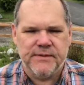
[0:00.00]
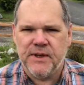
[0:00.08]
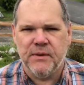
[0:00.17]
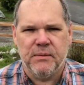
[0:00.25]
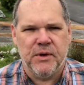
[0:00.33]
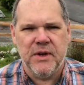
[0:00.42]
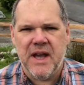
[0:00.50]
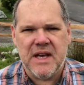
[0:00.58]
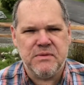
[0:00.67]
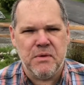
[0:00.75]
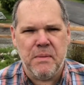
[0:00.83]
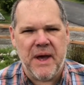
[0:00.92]
so couldn't
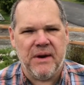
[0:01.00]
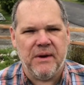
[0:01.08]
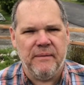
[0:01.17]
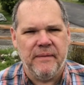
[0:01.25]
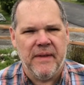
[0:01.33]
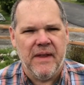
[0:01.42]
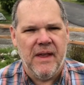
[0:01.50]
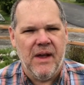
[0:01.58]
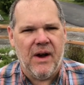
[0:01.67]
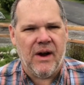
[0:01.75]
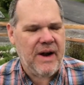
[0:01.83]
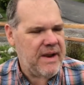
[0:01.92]
ask for better.
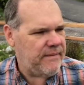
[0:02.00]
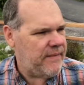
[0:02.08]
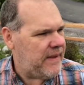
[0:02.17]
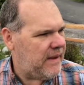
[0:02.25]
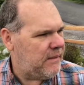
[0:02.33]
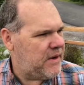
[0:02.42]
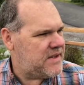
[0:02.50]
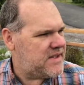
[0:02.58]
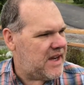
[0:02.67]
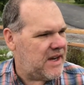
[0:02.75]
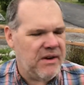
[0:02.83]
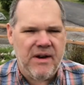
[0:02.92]
All right, I'm going to
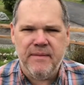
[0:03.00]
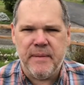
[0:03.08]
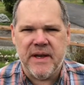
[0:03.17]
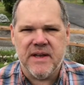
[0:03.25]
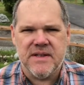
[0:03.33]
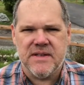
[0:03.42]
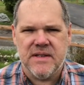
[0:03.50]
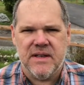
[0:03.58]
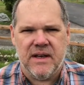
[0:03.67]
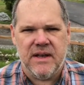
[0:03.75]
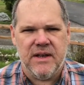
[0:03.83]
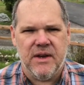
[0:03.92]
sign off because
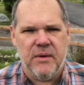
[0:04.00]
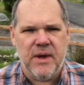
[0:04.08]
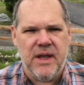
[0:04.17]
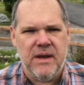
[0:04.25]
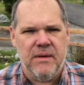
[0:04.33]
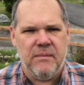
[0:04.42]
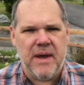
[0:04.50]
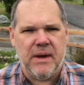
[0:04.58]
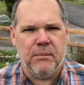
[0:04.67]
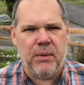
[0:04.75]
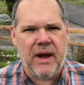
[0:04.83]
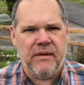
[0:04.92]
I need to go in, make
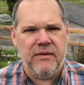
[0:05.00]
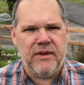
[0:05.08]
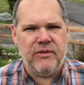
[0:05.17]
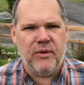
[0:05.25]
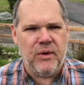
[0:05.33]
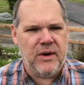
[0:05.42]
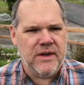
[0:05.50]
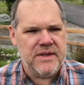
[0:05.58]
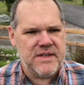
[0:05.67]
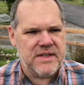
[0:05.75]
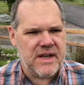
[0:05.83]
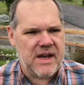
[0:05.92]
breakfast for
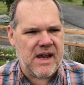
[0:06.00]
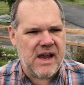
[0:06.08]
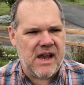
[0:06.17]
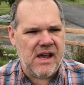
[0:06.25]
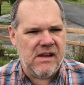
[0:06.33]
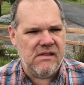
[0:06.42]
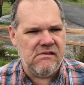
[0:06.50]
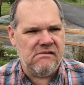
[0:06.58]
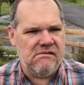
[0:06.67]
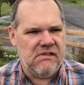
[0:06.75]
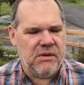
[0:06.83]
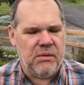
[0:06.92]
us,
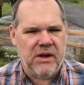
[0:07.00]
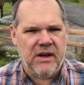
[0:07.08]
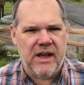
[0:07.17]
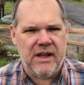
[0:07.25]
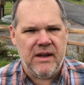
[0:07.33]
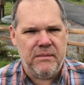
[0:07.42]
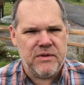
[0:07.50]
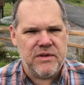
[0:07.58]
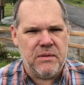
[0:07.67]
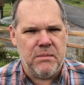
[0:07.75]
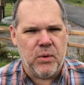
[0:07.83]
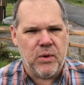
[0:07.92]
and we're going to head up
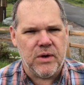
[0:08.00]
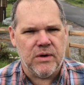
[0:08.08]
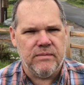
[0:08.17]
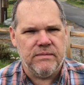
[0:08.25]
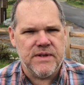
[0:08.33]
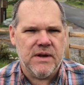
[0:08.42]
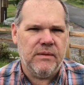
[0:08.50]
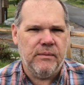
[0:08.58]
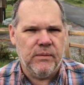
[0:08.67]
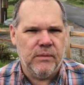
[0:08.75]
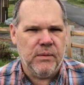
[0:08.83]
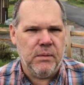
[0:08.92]
to the border.
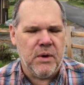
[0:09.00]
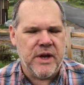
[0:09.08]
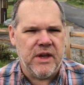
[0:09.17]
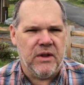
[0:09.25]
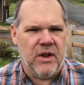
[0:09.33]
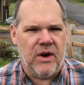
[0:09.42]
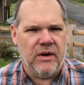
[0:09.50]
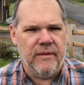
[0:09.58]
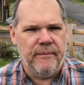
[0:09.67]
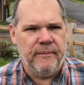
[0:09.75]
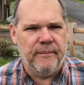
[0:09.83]
So we'll bring you along.